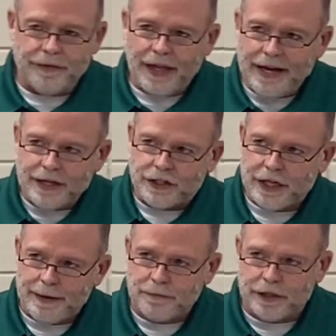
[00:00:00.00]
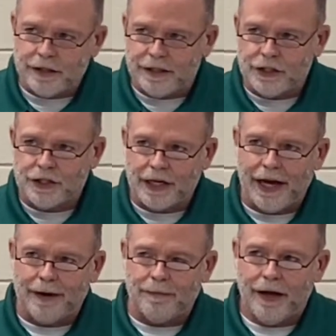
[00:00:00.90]
They attempted this
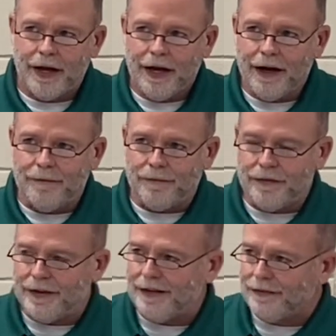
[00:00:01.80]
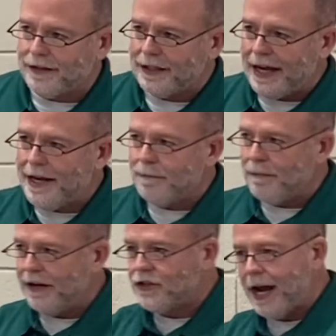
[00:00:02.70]
time, they
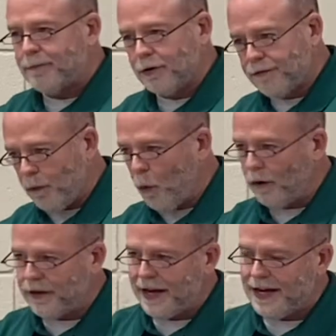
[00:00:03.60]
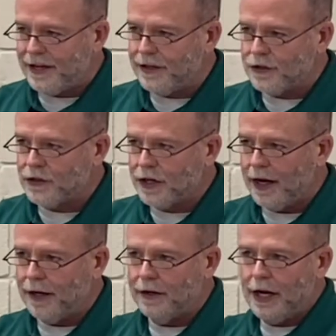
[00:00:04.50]
had, in chapter four, they had just
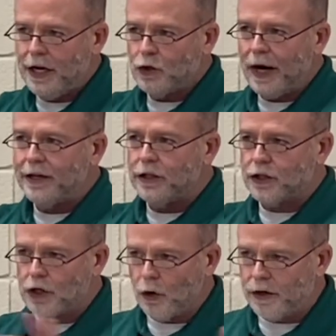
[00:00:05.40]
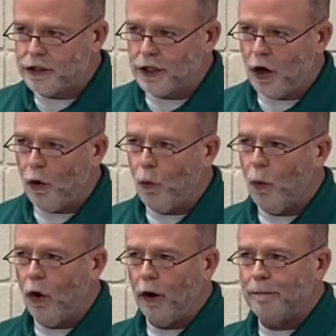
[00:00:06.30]
uh, tried to discourage the whole
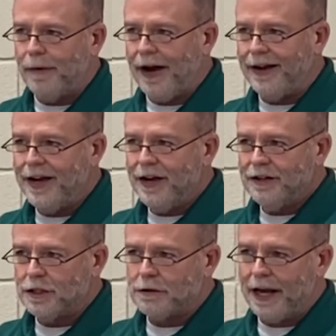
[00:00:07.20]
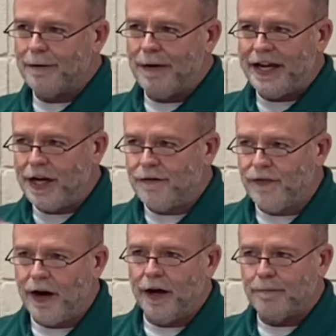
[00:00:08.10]
work by just kind of making
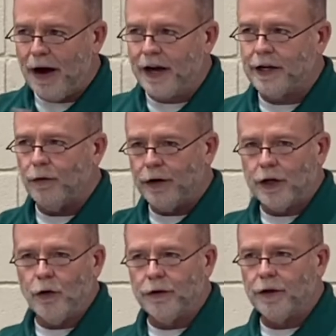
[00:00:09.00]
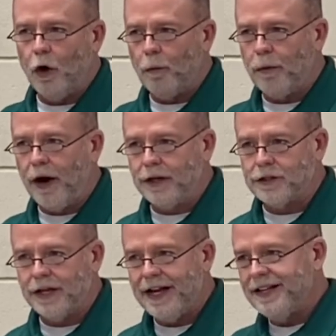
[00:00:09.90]
fun, mocking, ridiculing the whole
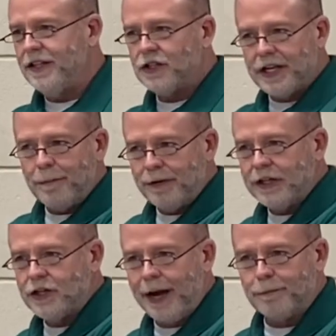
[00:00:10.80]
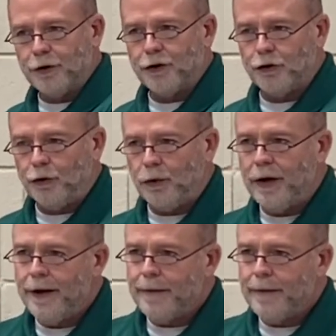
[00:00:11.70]
project. Did the same thing in chapter two.